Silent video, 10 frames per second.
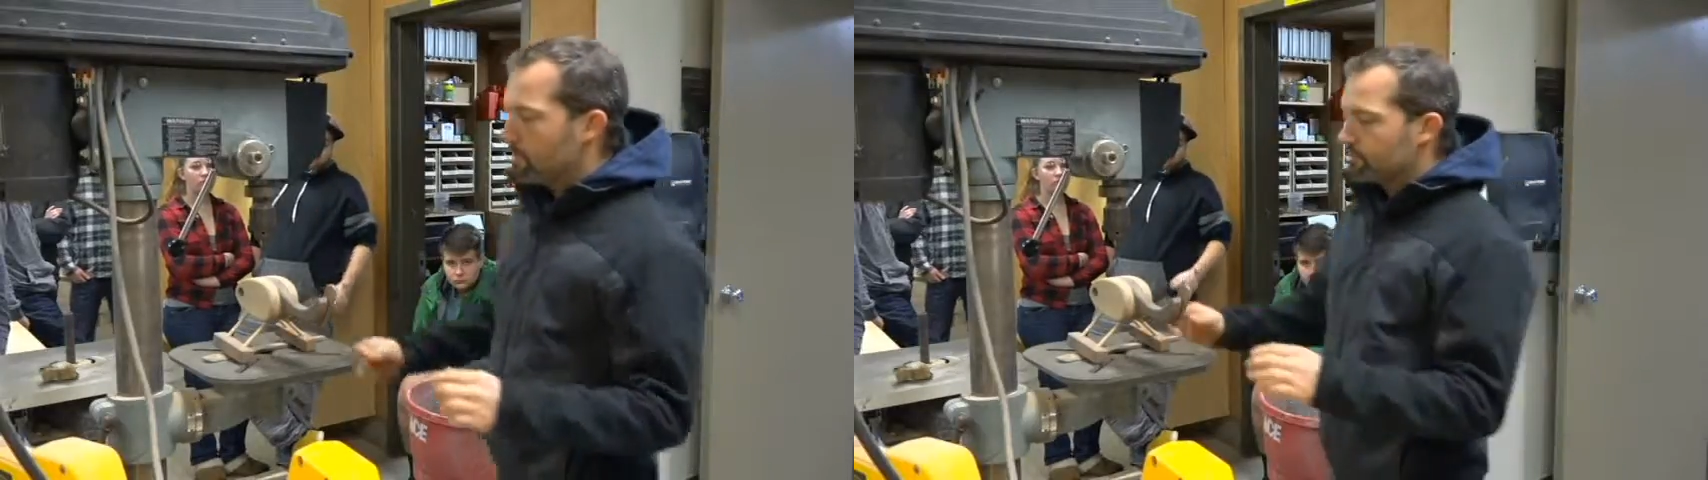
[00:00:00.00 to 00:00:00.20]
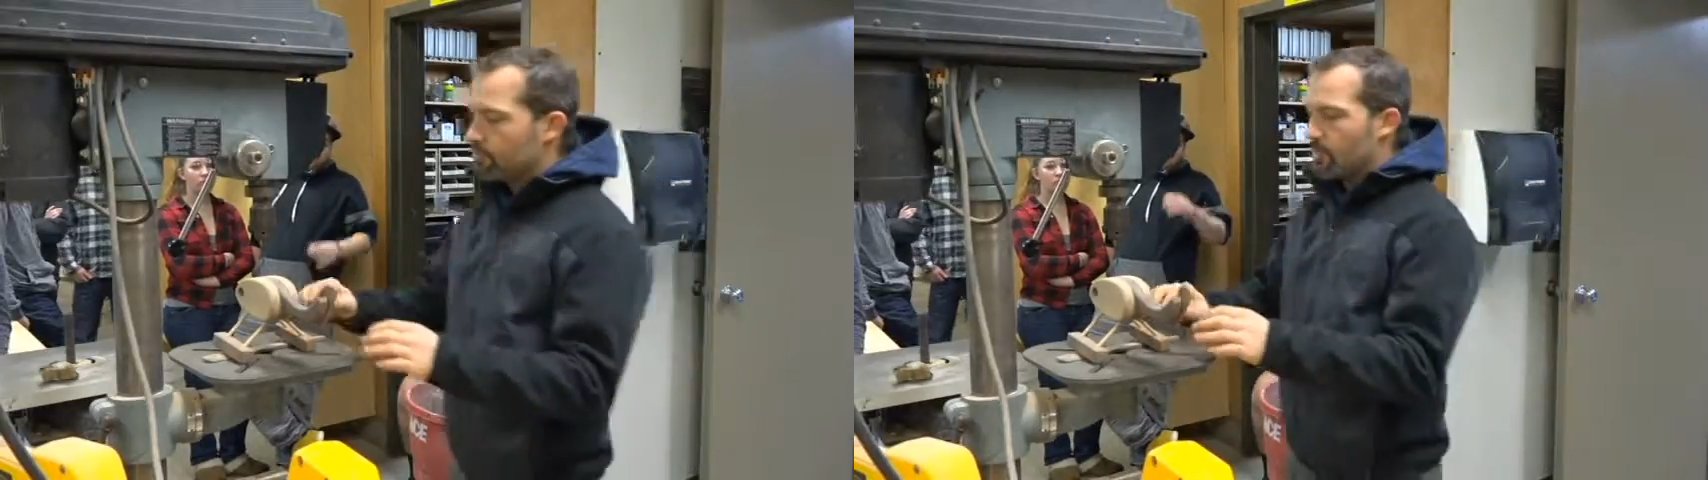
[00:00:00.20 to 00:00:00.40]

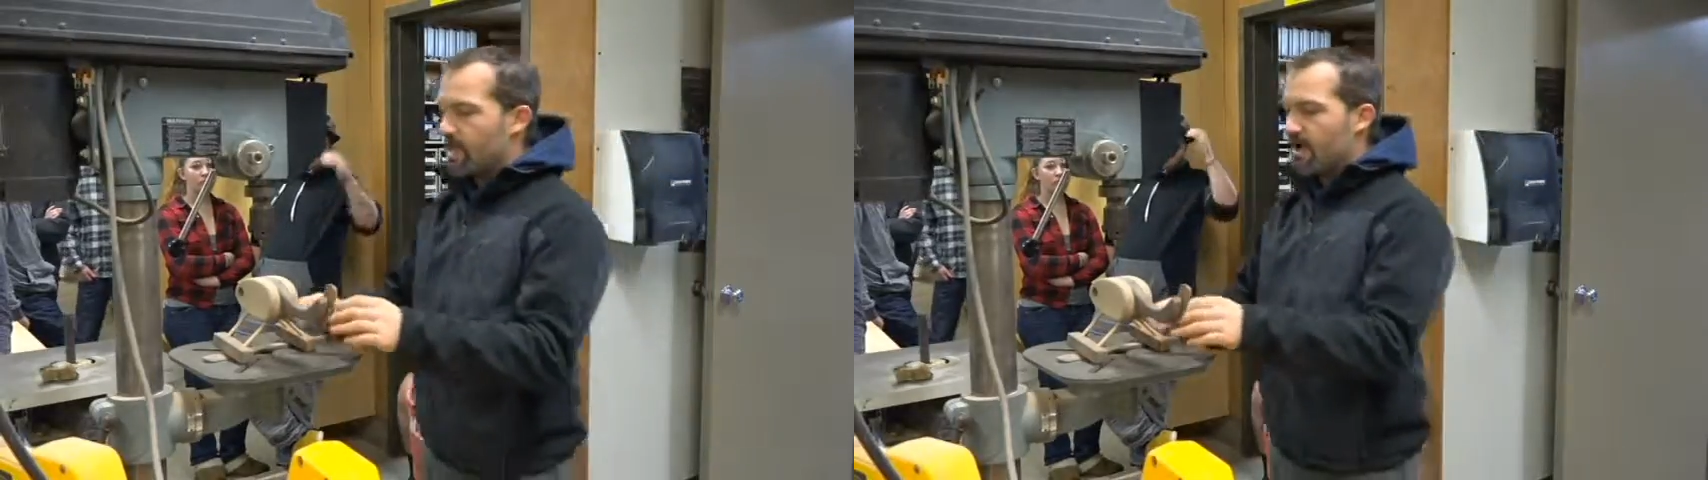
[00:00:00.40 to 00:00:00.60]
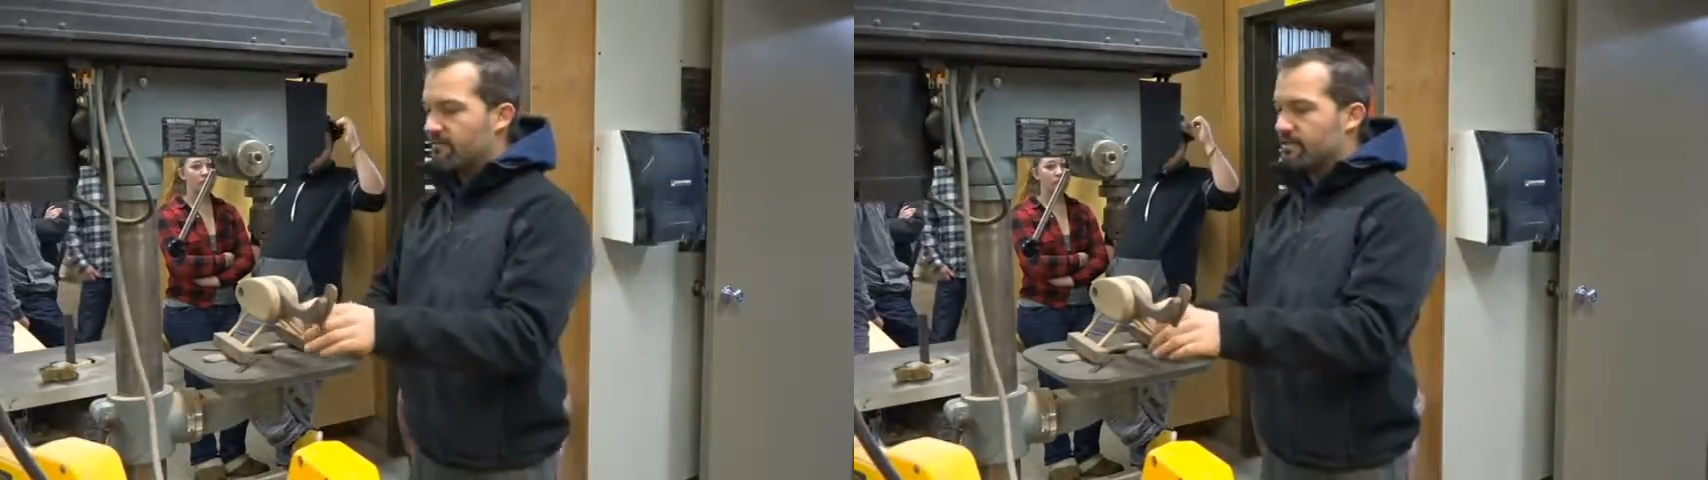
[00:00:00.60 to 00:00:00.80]
So we
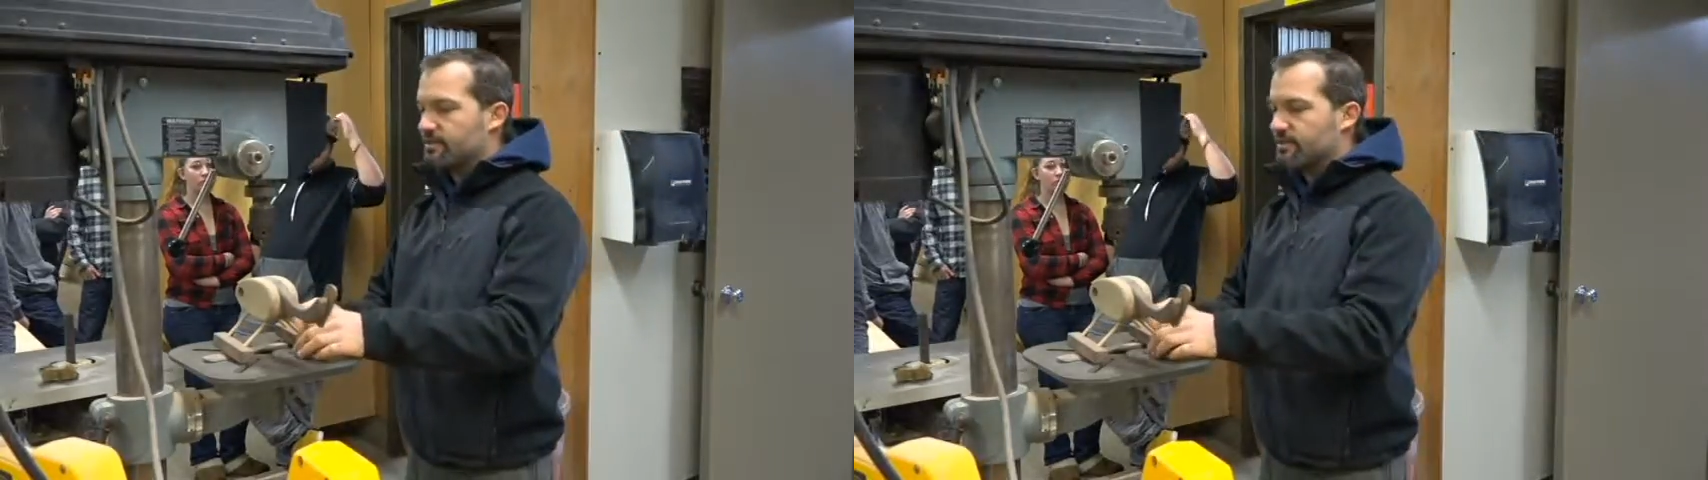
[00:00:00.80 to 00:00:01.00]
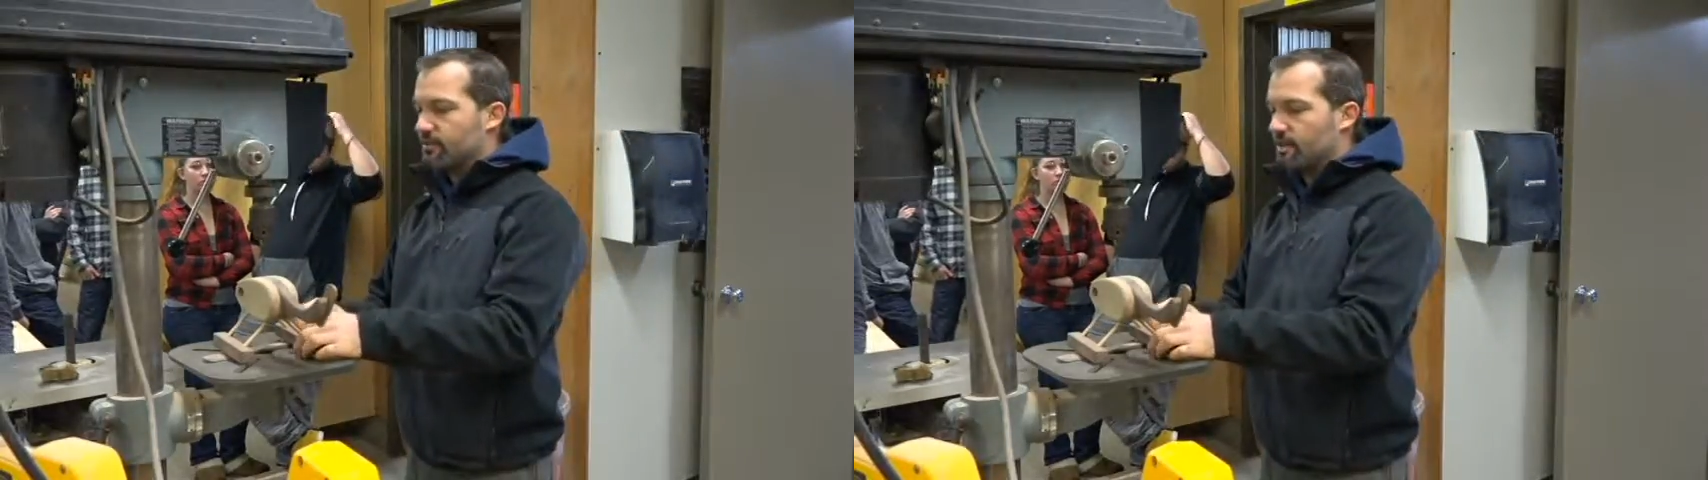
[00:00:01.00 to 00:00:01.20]
have
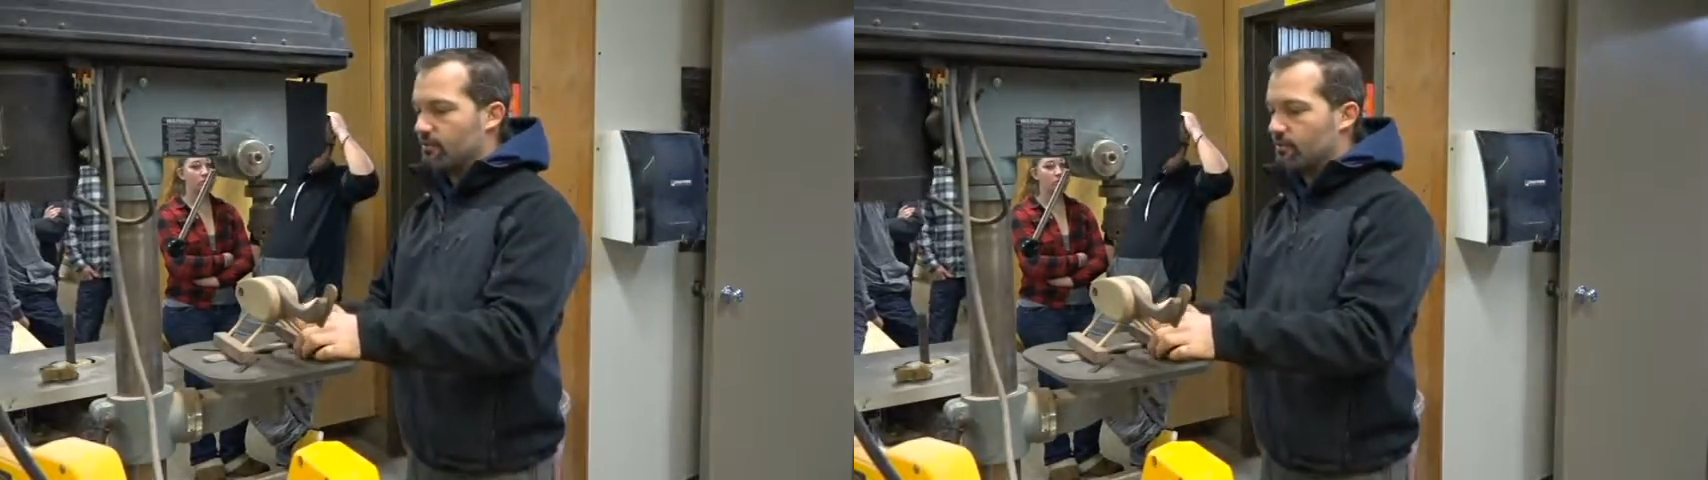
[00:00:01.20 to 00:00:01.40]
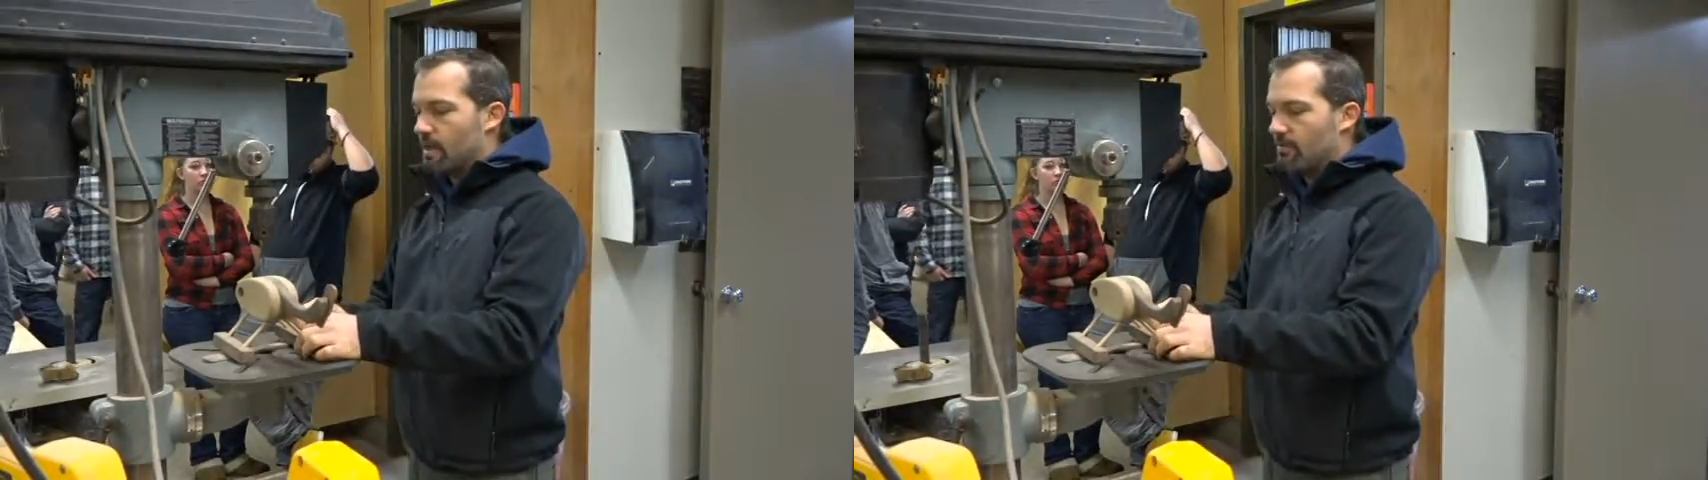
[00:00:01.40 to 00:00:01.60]
this in
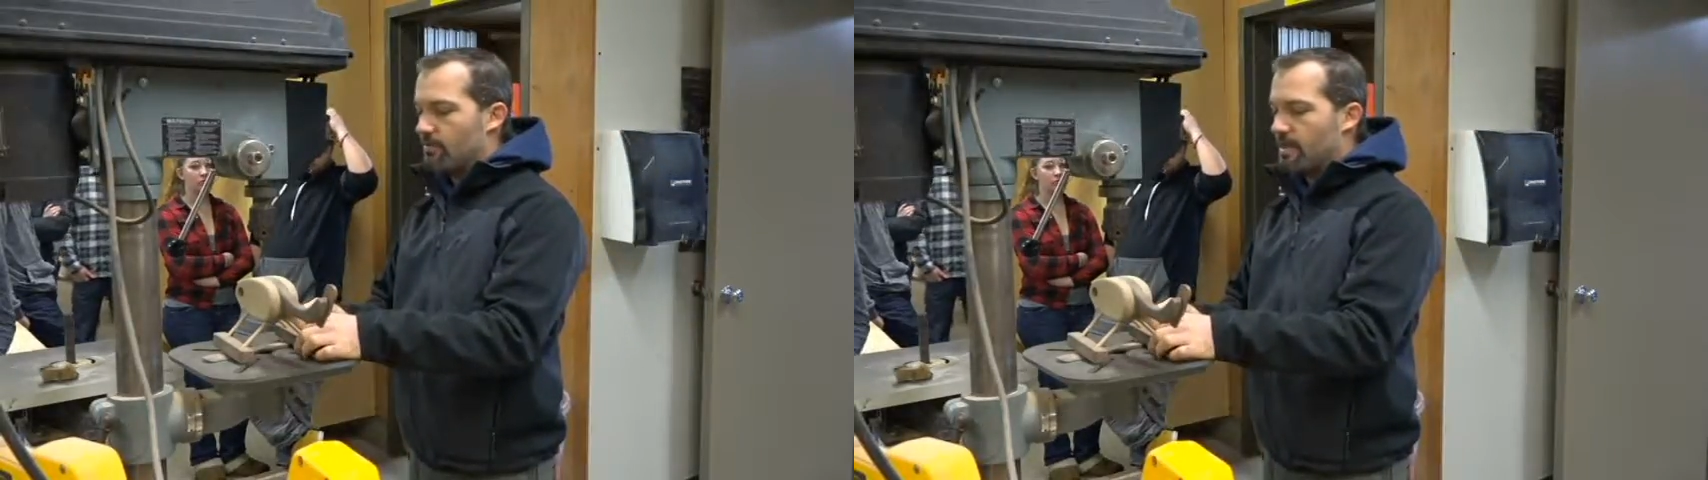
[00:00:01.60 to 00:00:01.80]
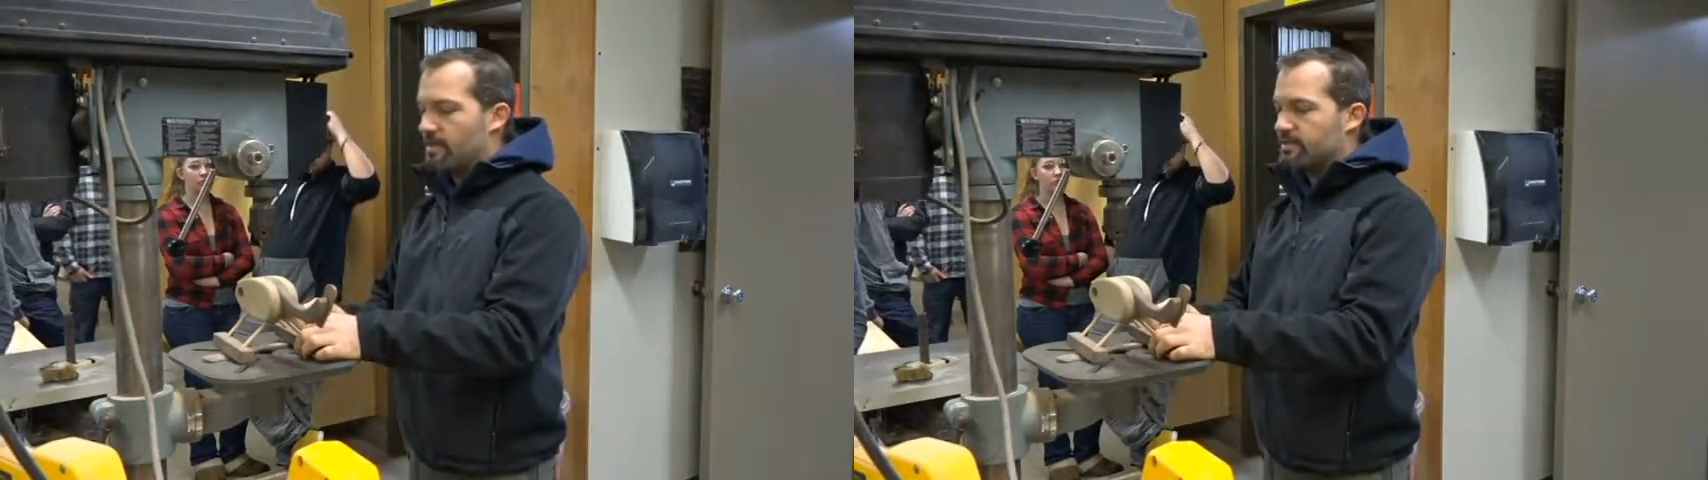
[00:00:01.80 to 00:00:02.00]
the right
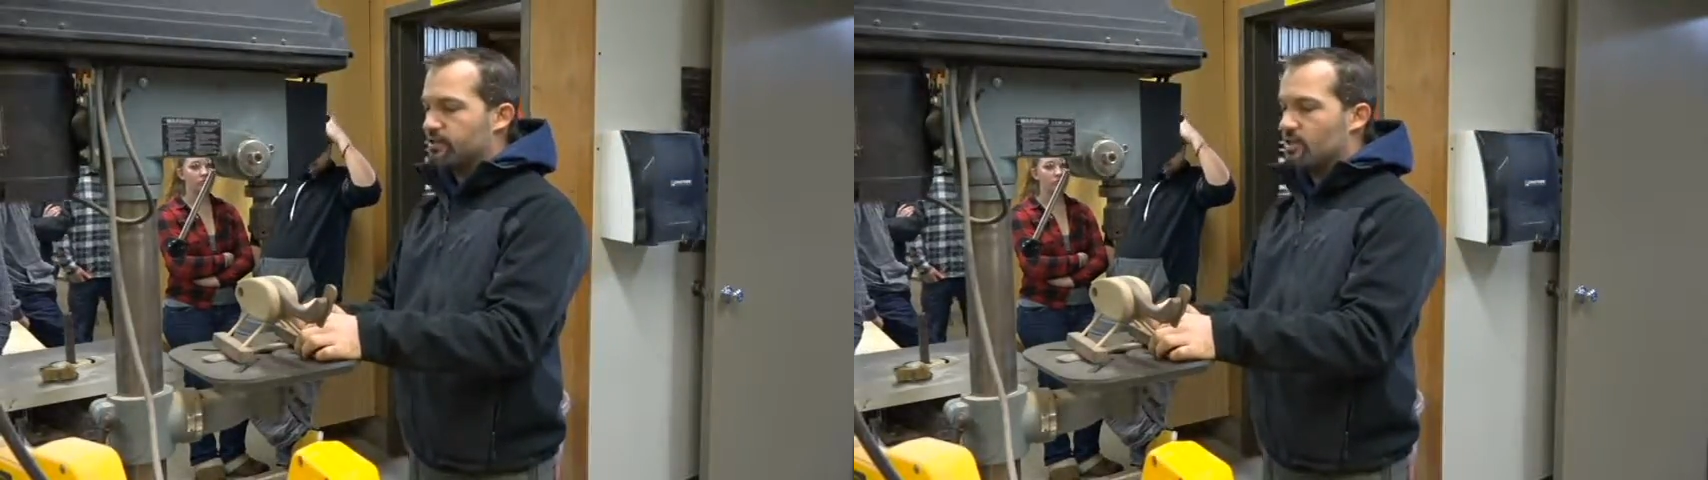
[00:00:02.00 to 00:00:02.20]
place.